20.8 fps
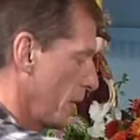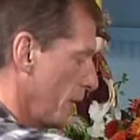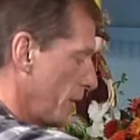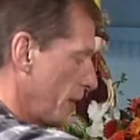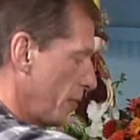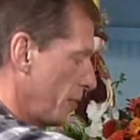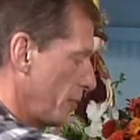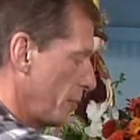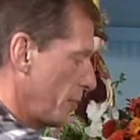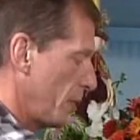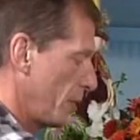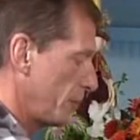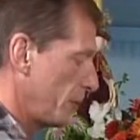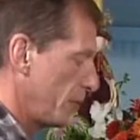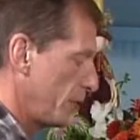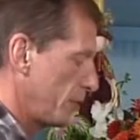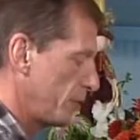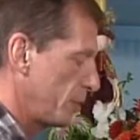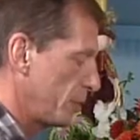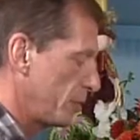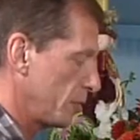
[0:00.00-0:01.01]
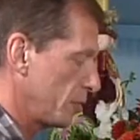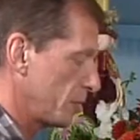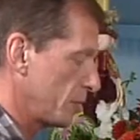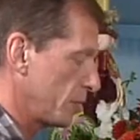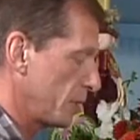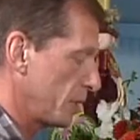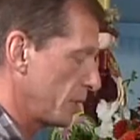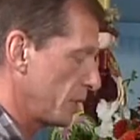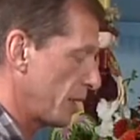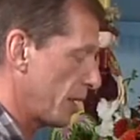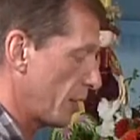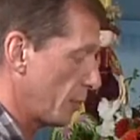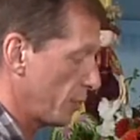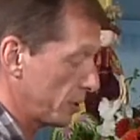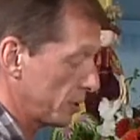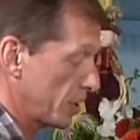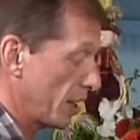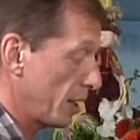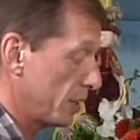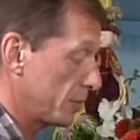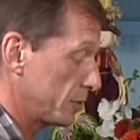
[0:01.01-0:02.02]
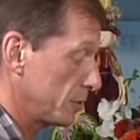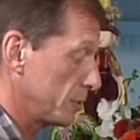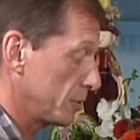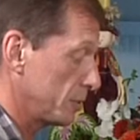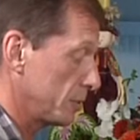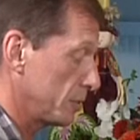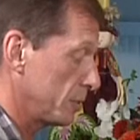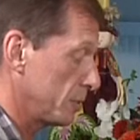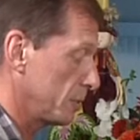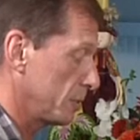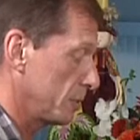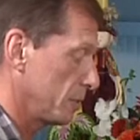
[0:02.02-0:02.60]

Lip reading: that remember, if you don't cook a lot, which I do,